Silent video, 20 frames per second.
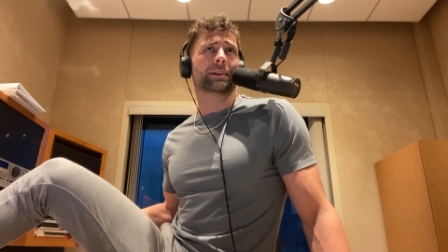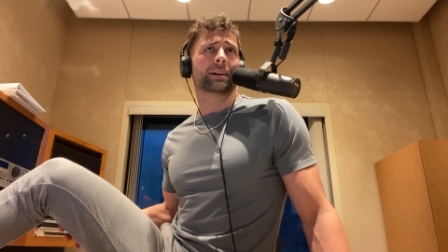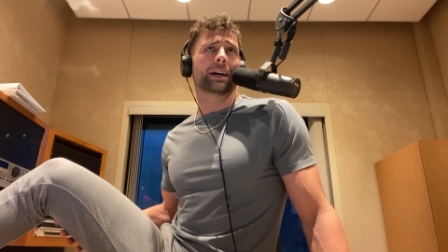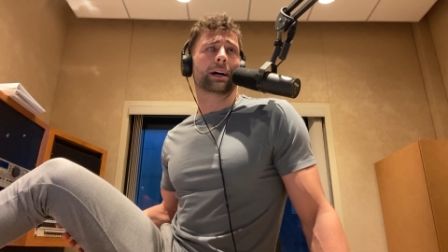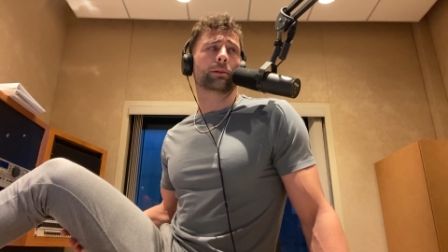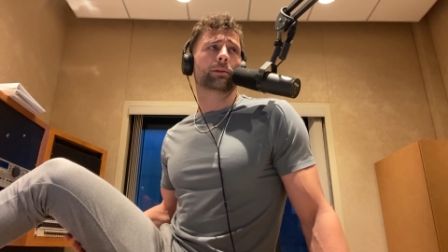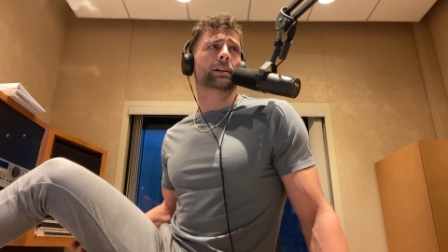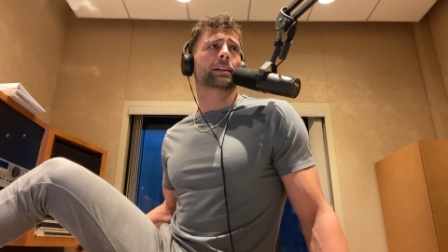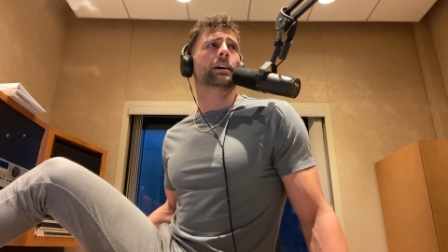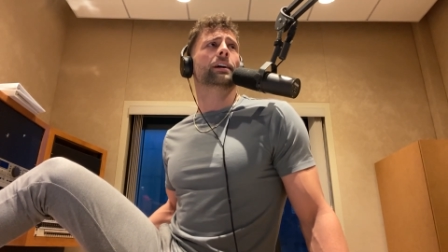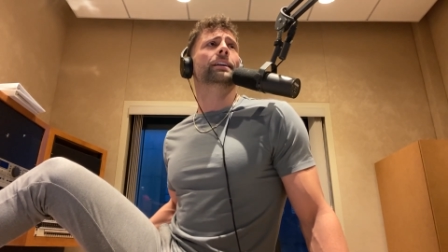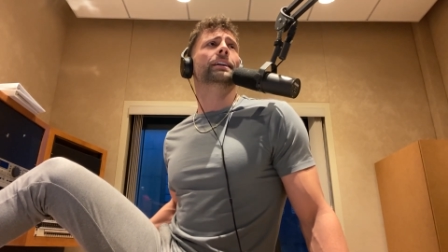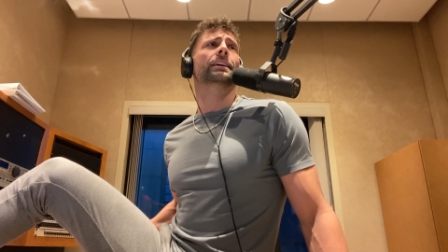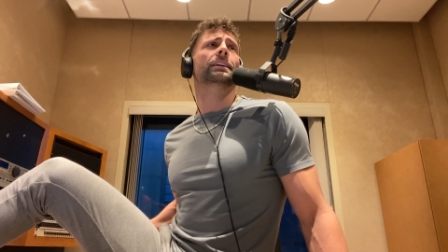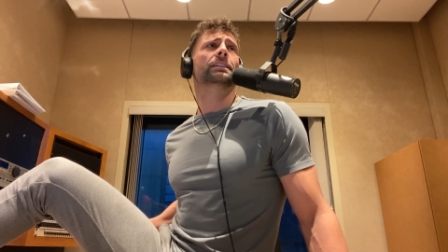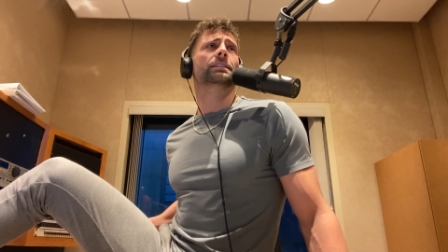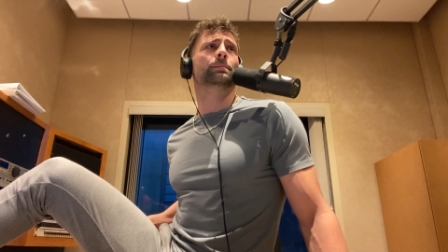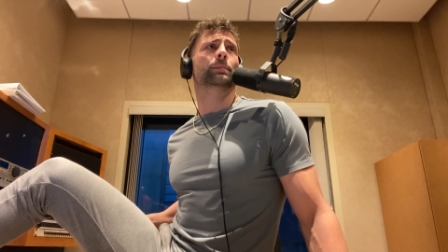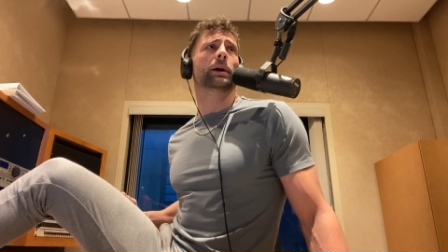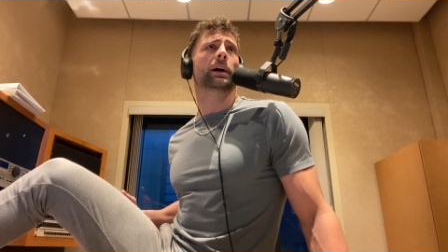I went on
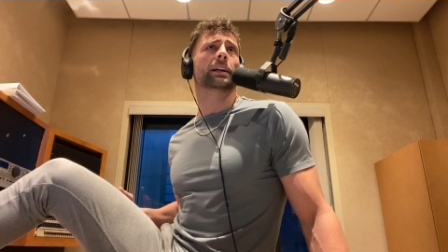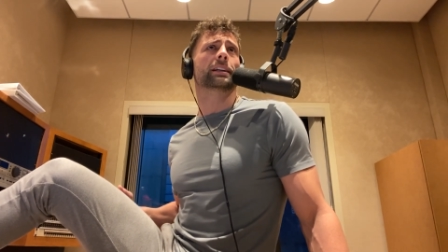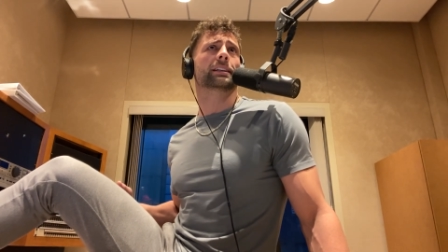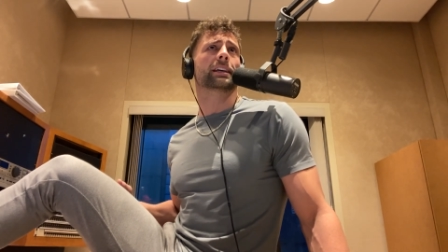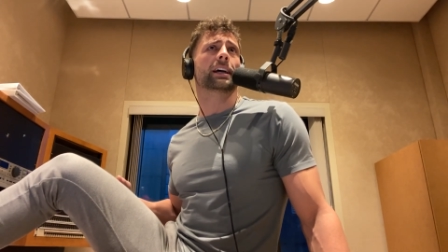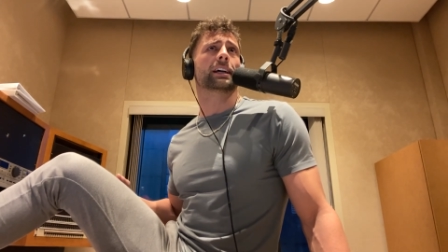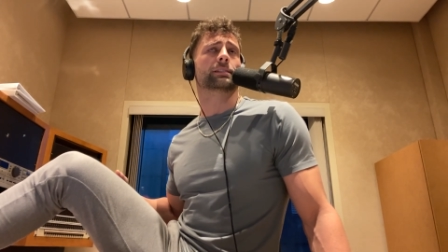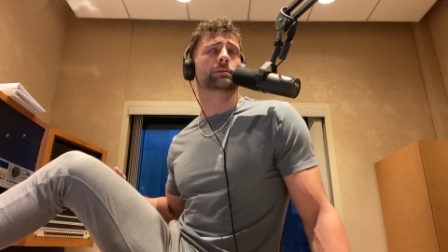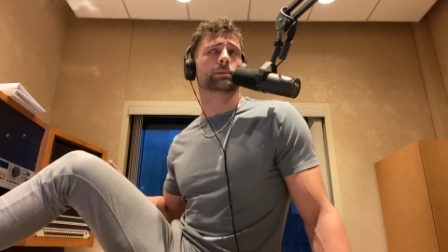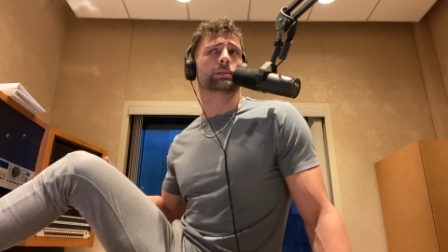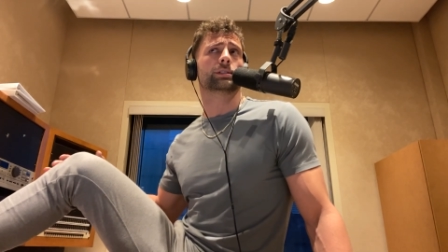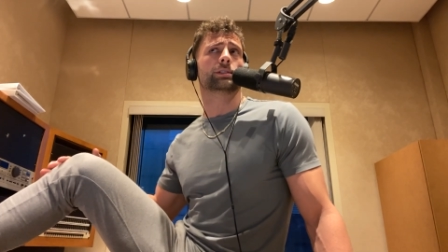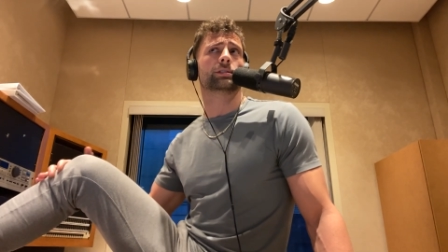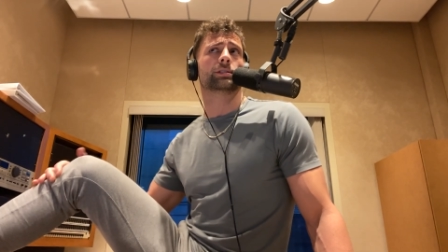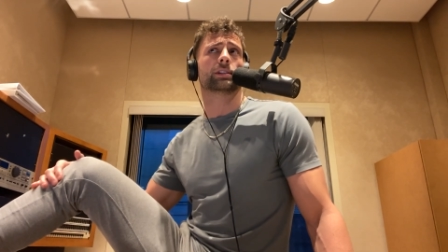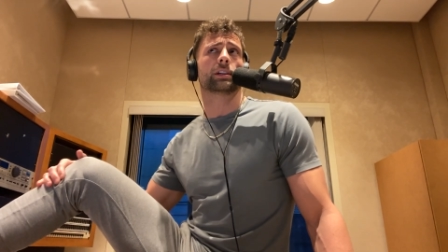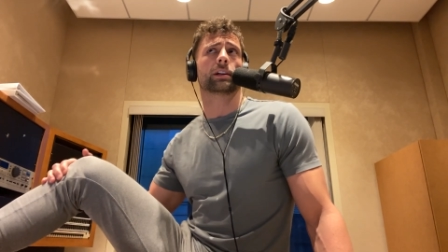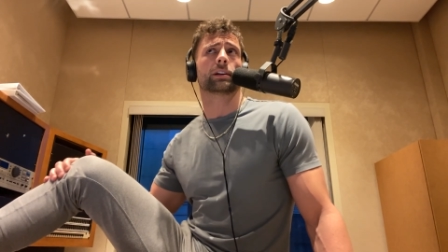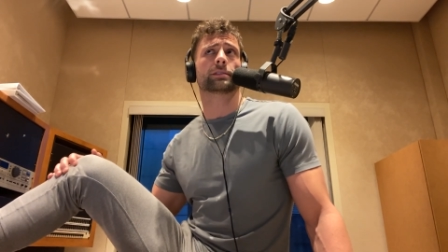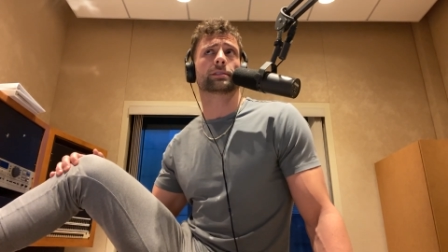his podcast, which you
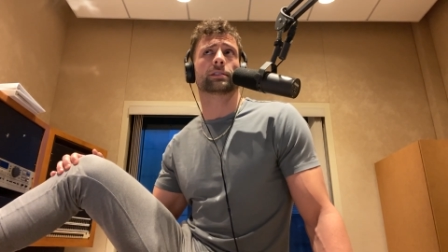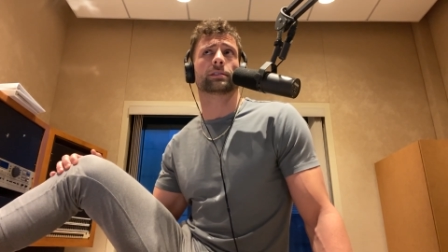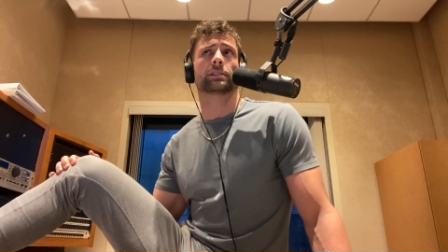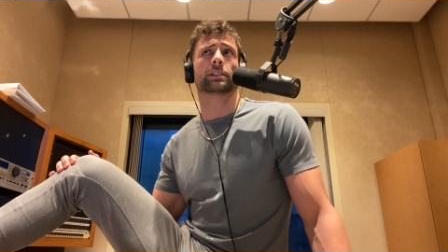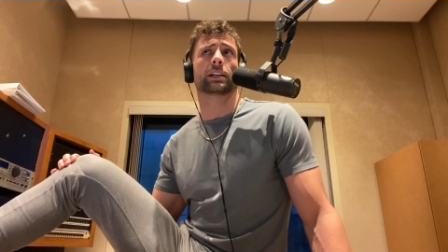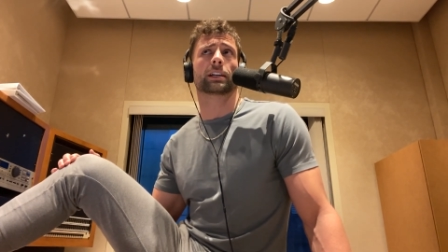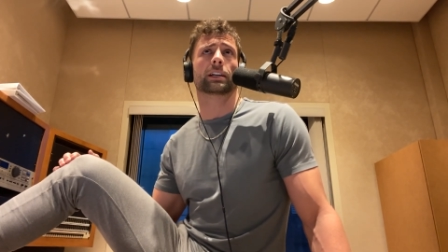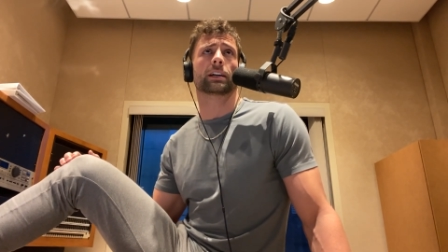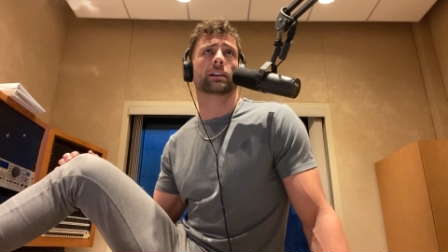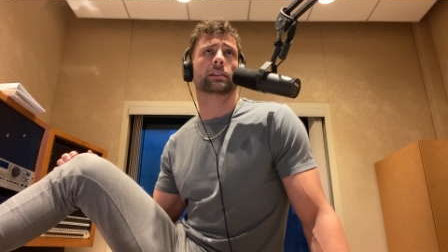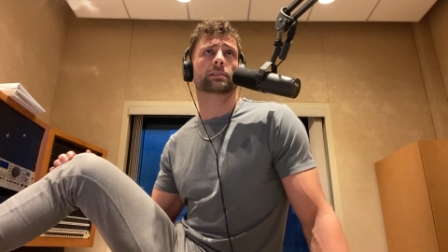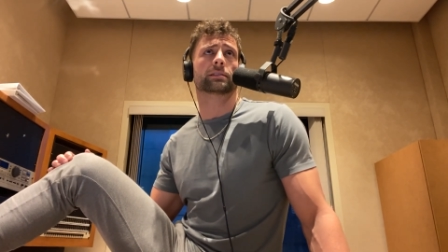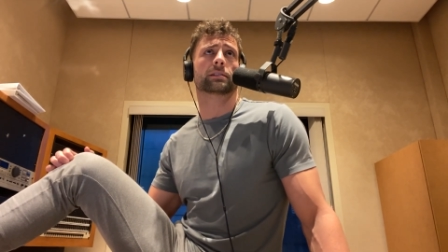should also check out.